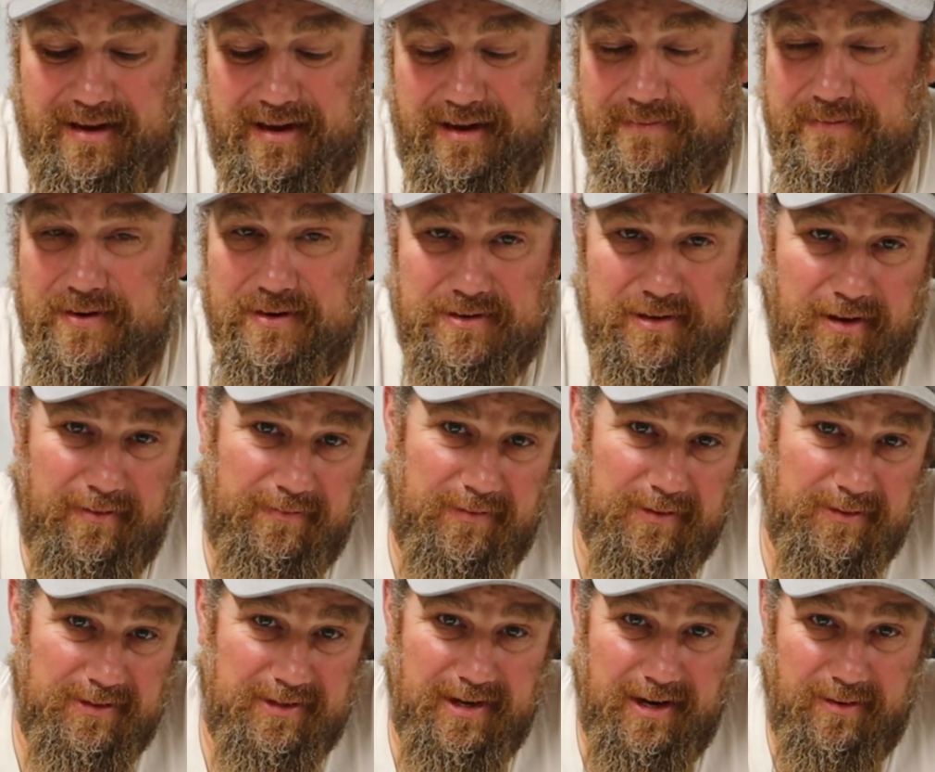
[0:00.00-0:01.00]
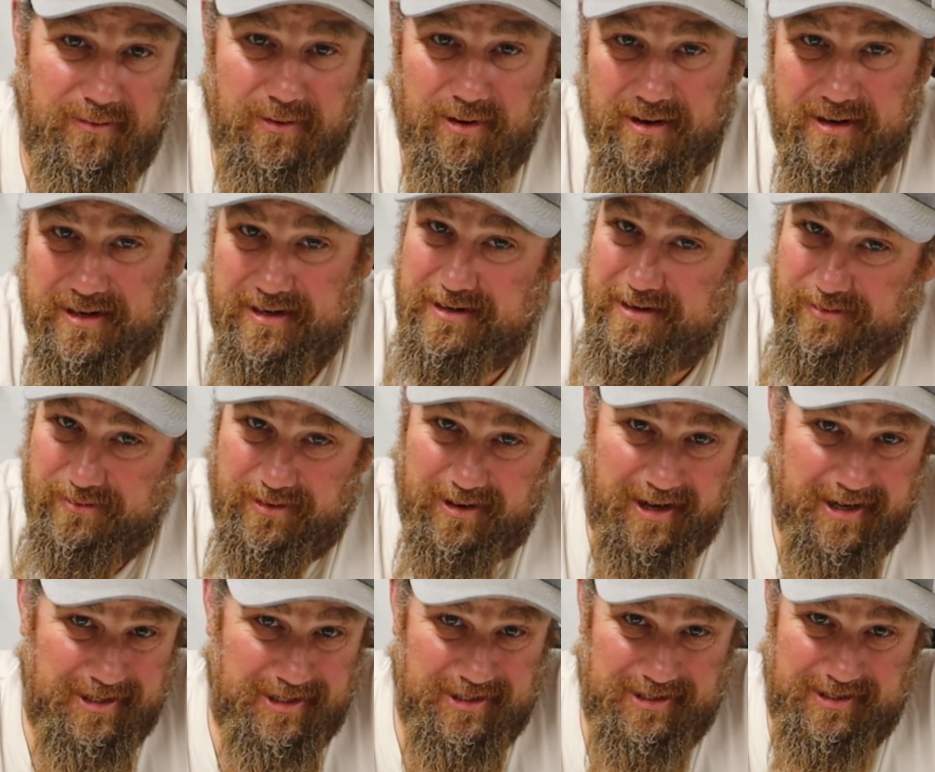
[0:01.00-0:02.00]
if your cell phone's not working, your
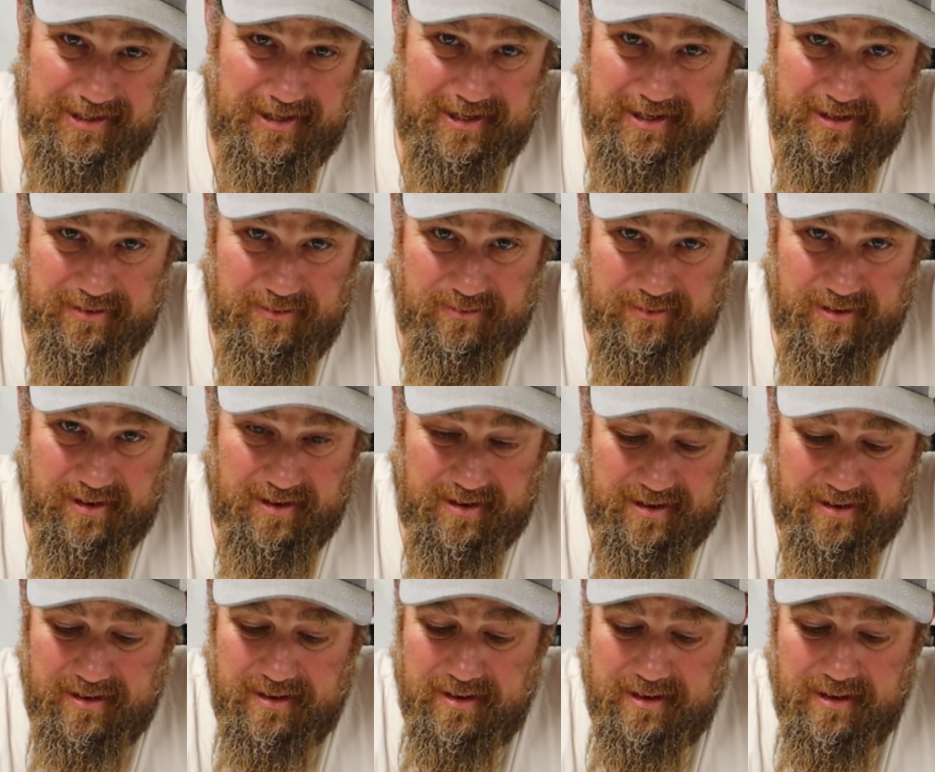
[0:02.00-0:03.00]
watch isn't gonna work.